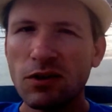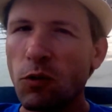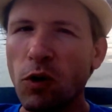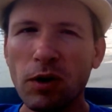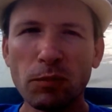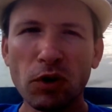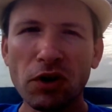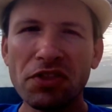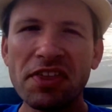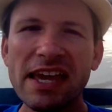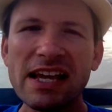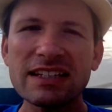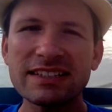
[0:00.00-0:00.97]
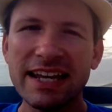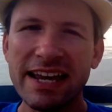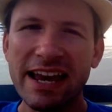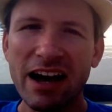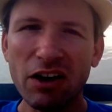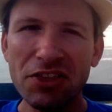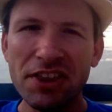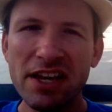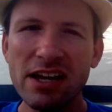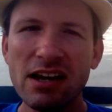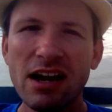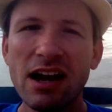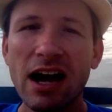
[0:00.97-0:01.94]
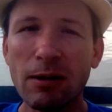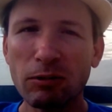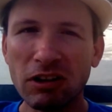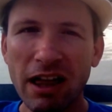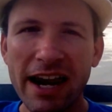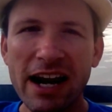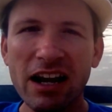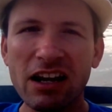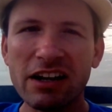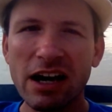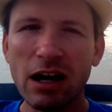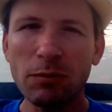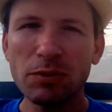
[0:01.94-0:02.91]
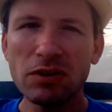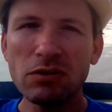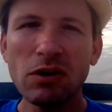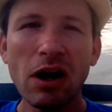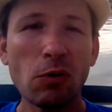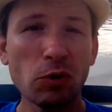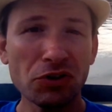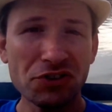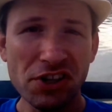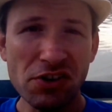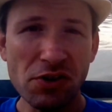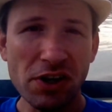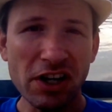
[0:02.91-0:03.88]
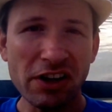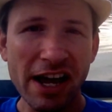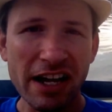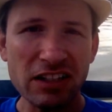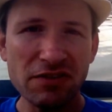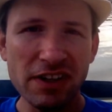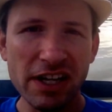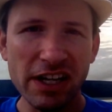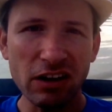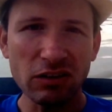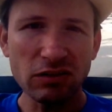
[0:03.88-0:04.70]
One more thing, stay healthy. I'm glad I could help you, and we'll see you in our next video.